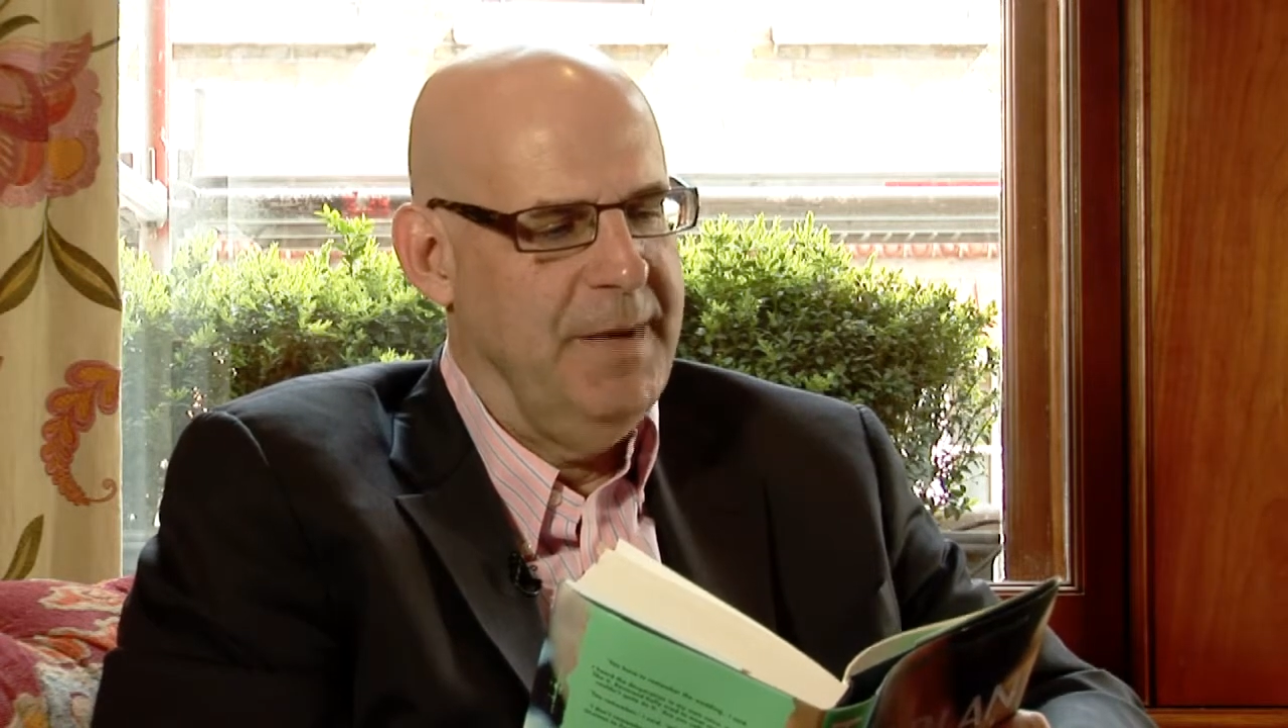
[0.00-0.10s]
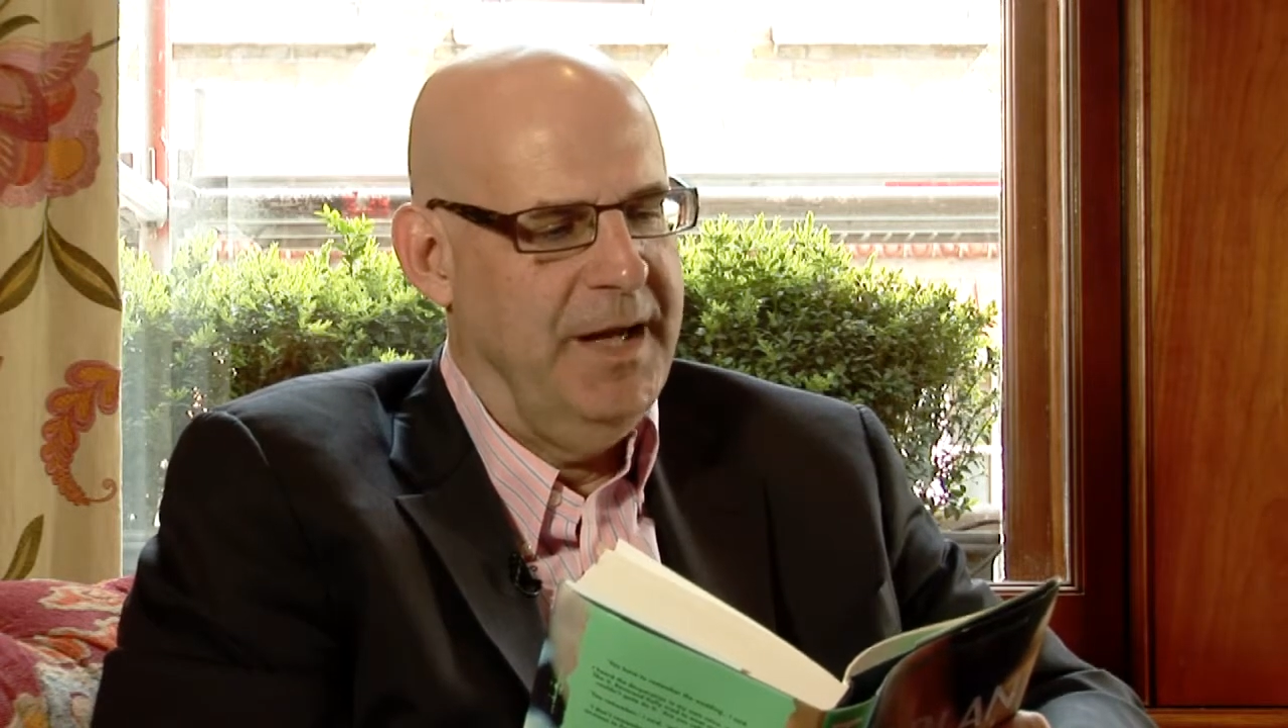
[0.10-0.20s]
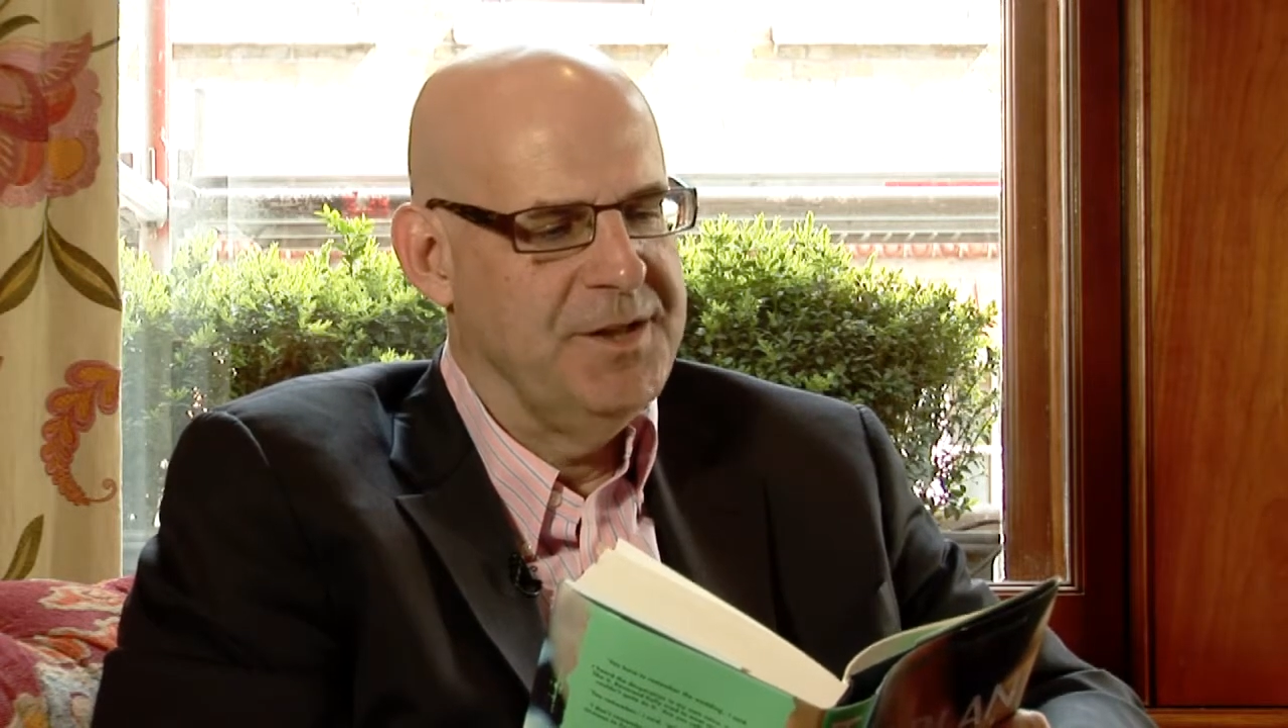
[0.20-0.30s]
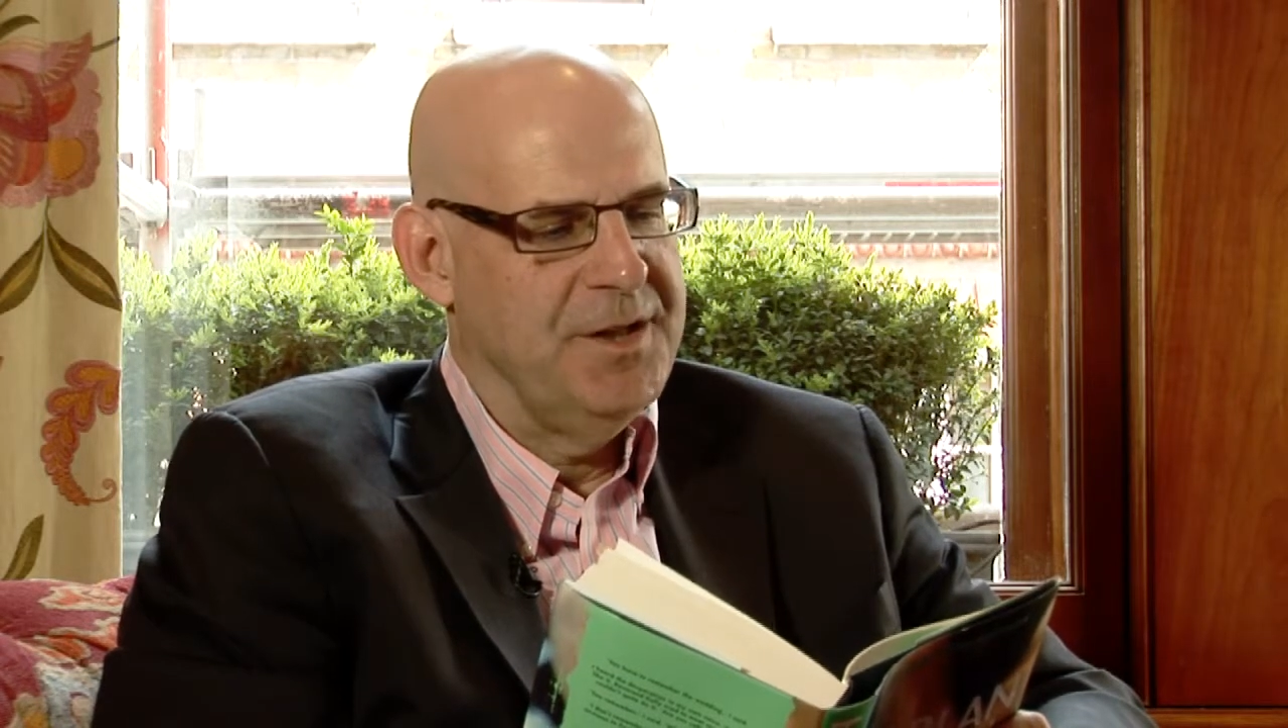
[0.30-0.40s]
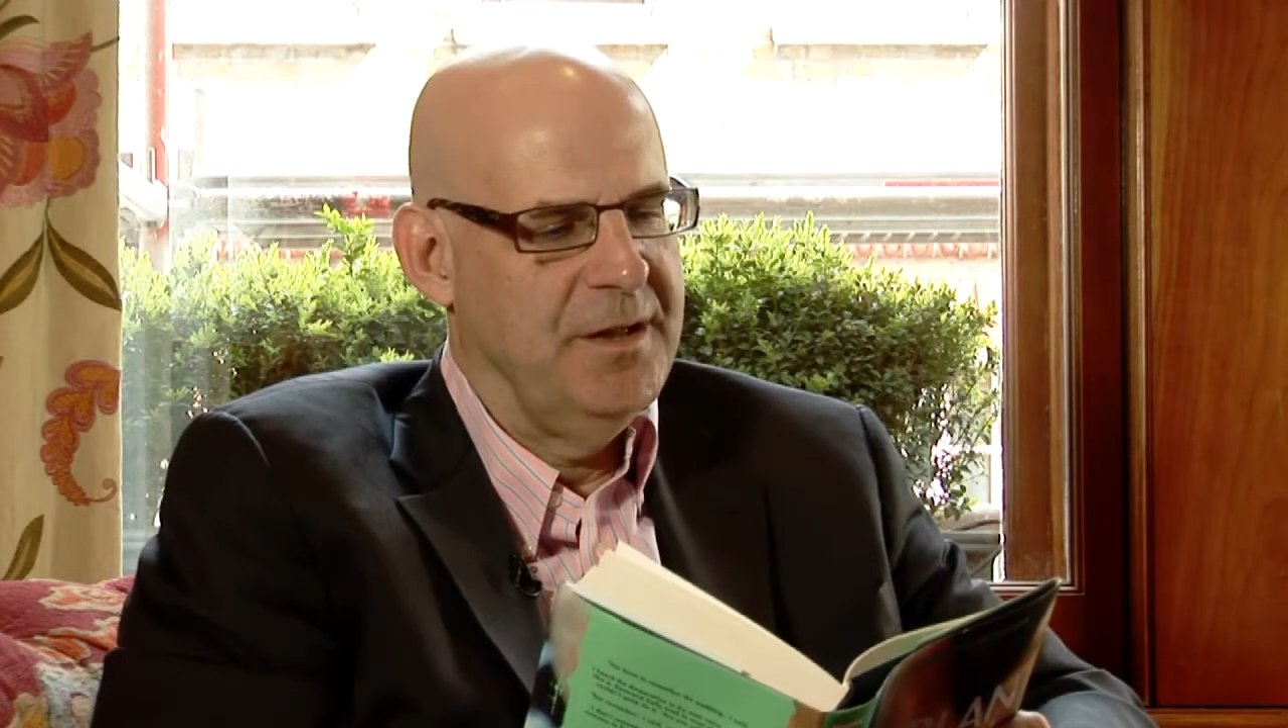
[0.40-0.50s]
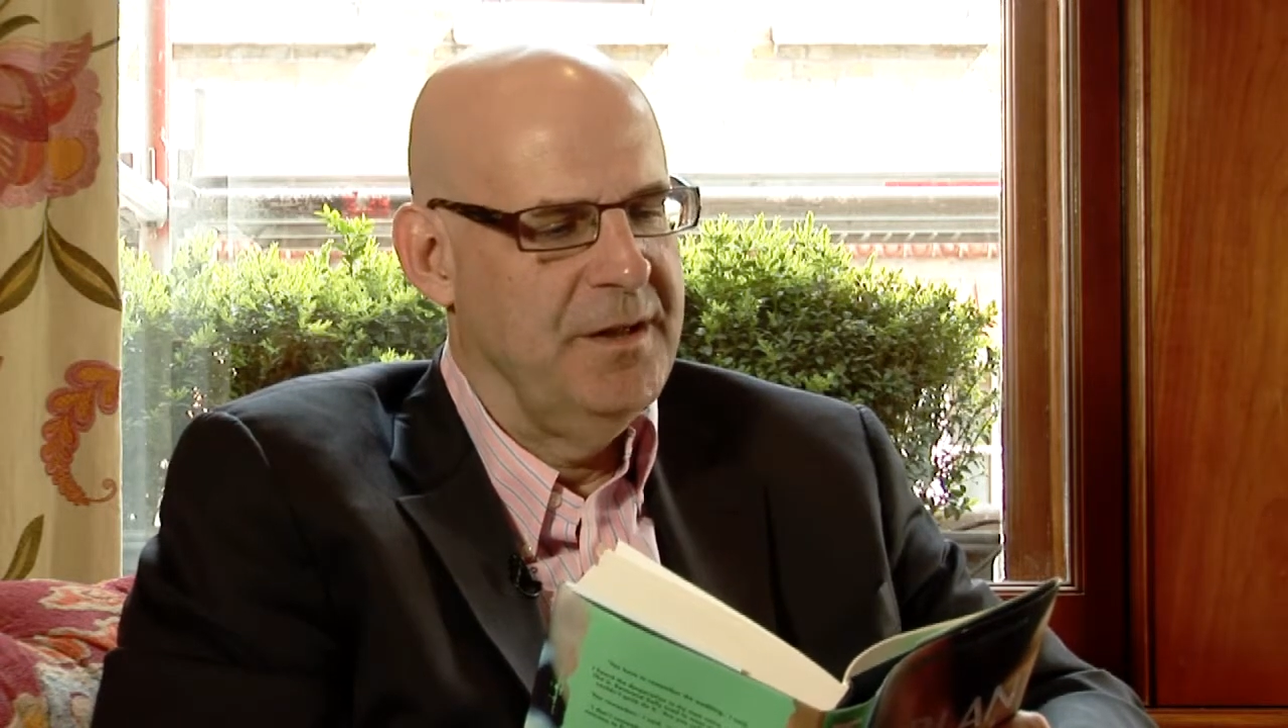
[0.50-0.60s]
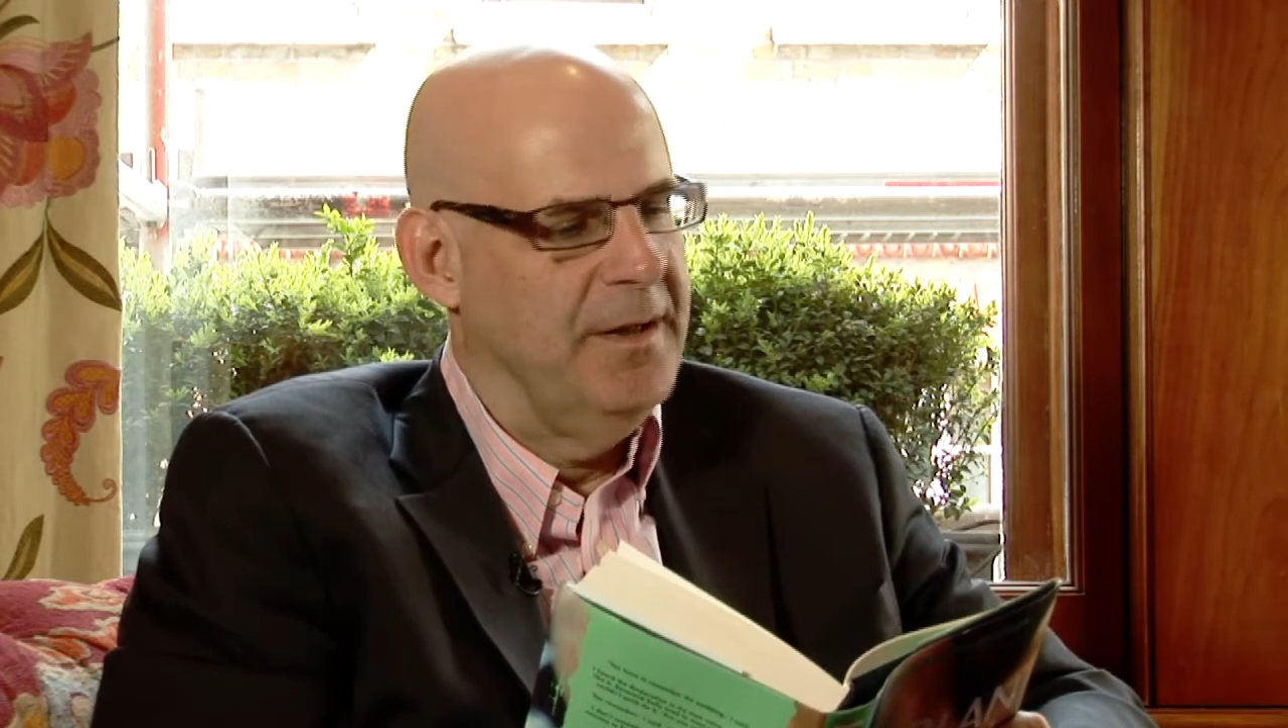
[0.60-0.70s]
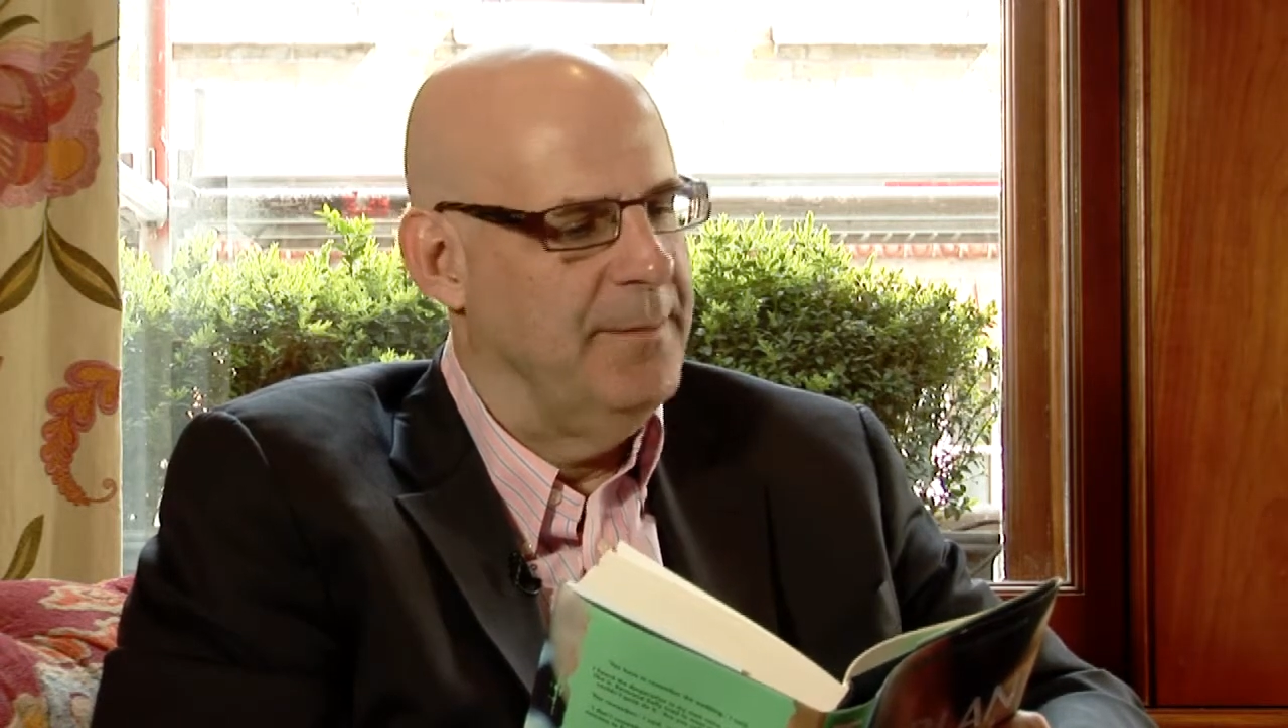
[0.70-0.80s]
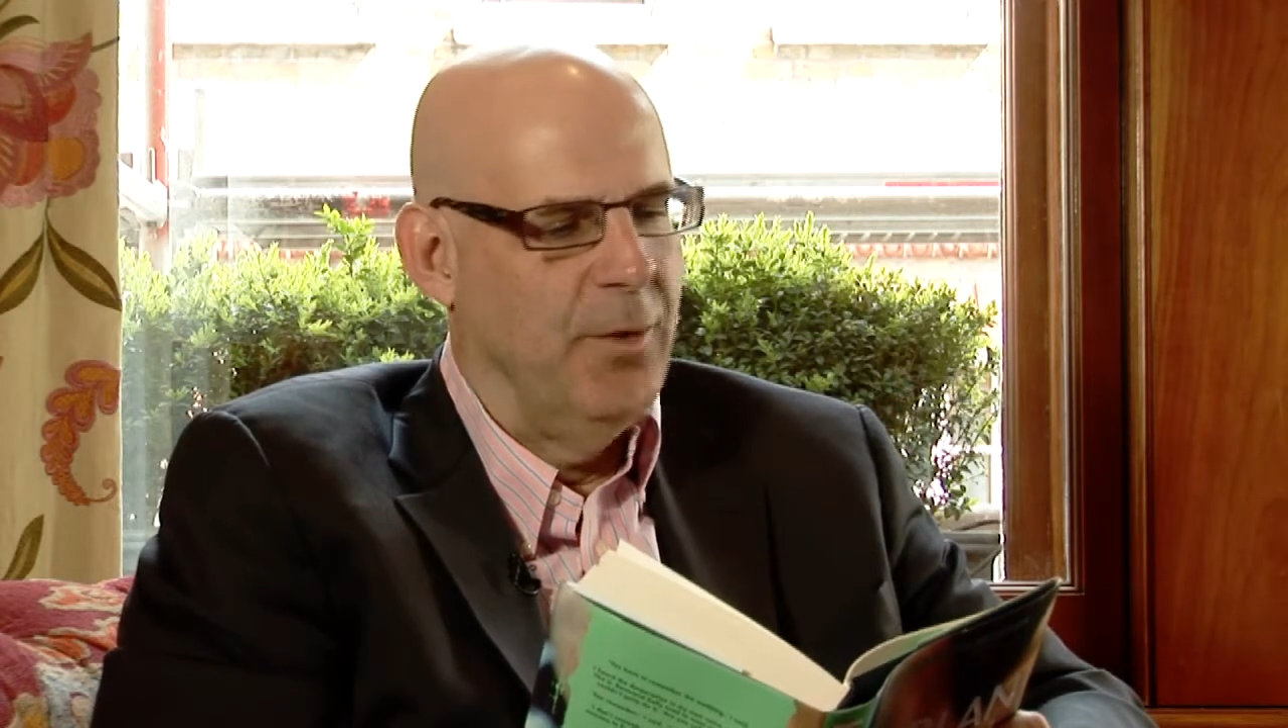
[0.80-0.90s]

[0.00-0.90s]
major,